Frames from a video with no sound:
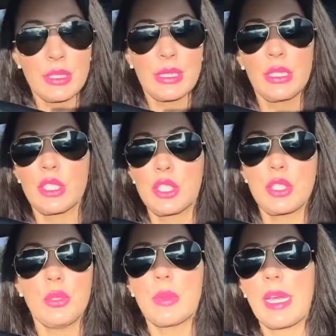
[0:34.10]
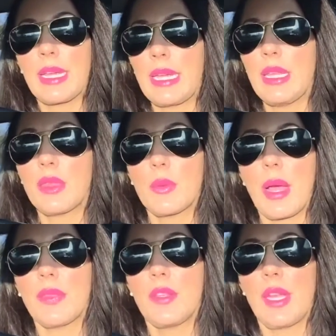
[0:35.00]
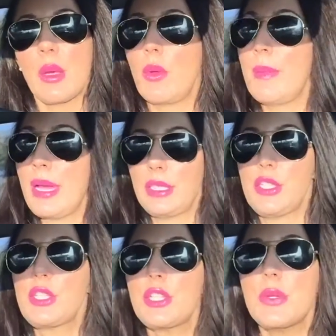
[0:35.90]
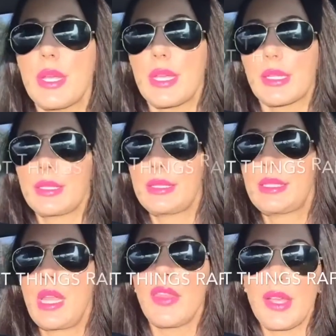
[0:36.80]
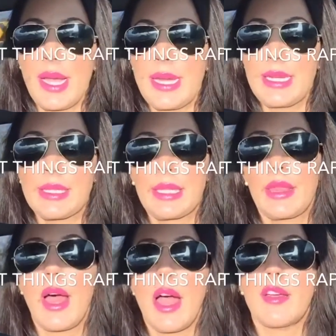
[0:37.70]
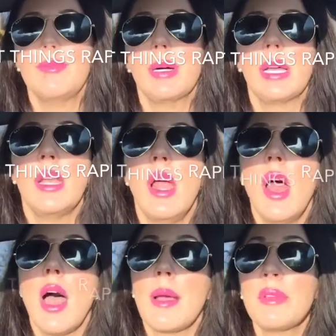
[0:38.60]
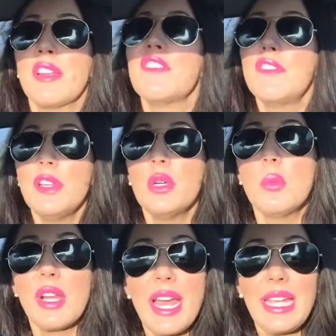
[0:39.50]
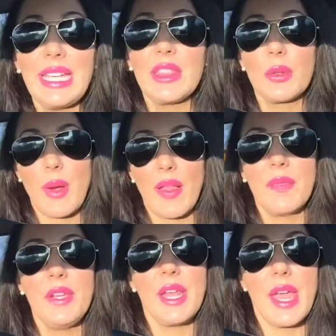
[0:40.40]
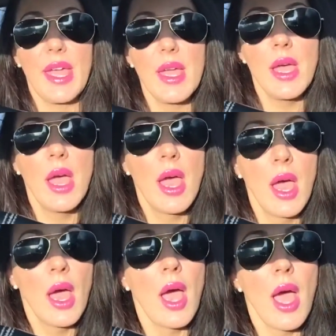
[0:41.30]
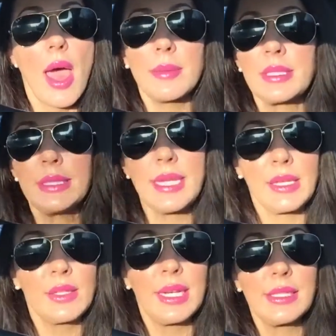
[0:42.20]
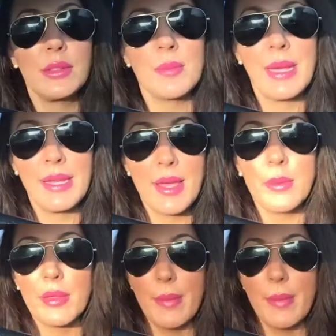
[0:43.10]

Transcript: just going to shoot what I eat throughout the day. Well, I'm not going to shoot it because nothing I eat is alive, but I'm going to film what I eat throughout the day. And I'm just going to take you guys through my day with